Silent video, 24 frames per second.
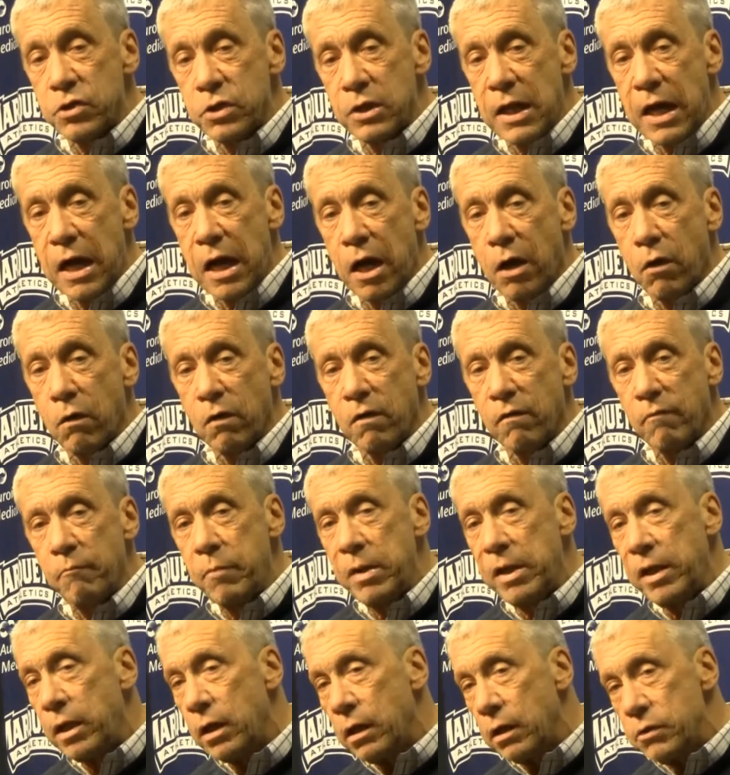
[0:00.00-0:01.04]
now of
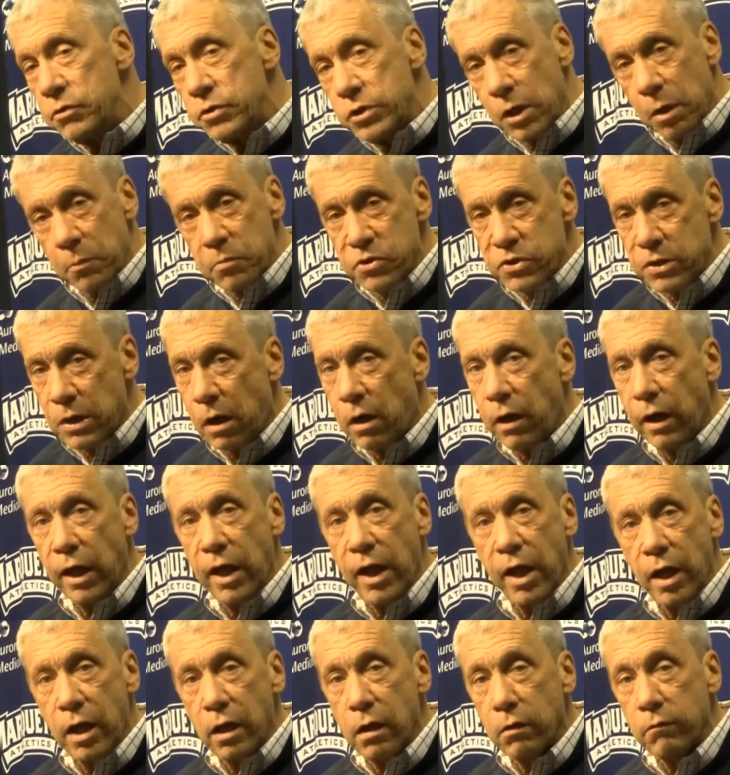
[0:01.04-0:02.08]
being a jump start
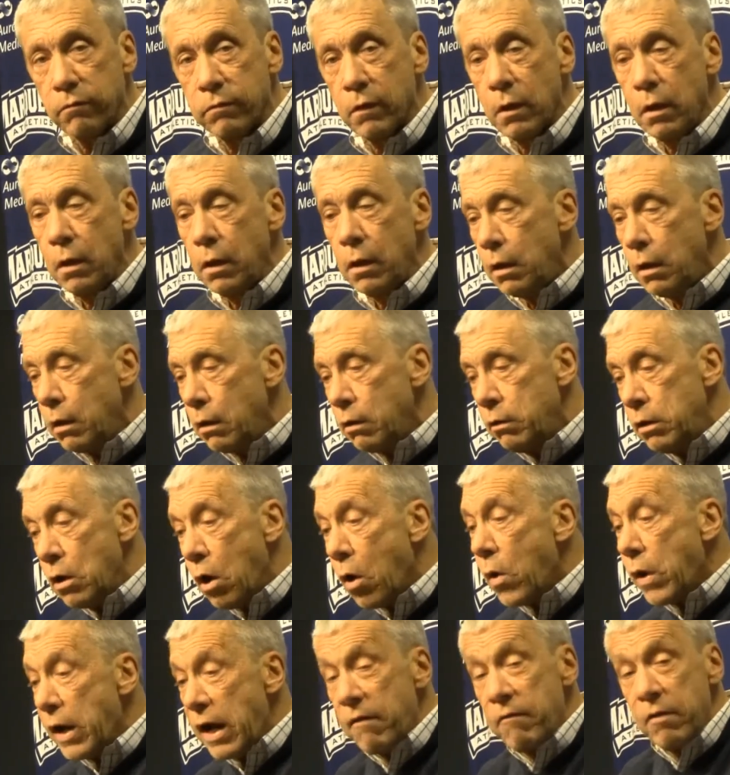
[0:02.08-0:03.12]
ahead of
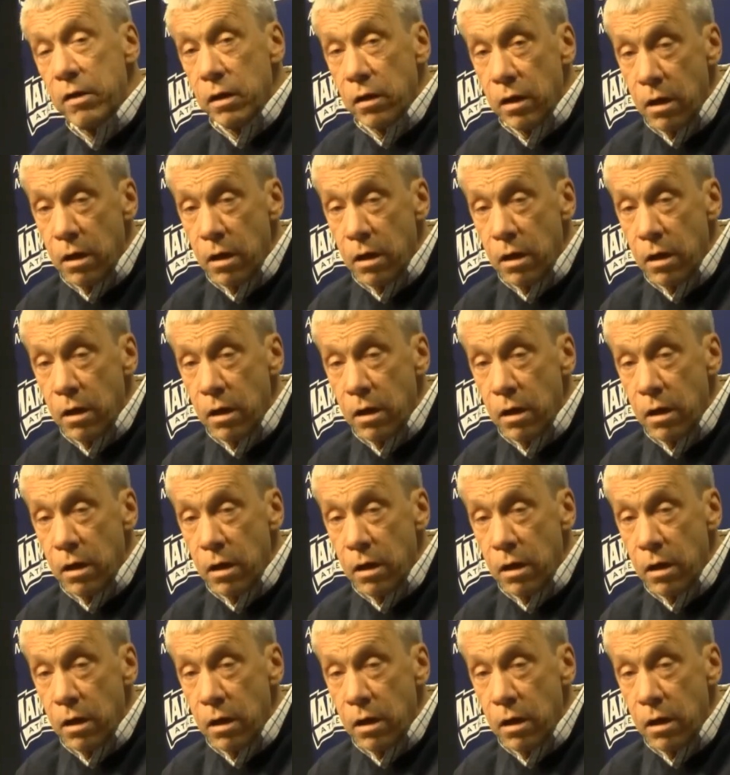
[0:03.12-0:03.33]
knowing everything.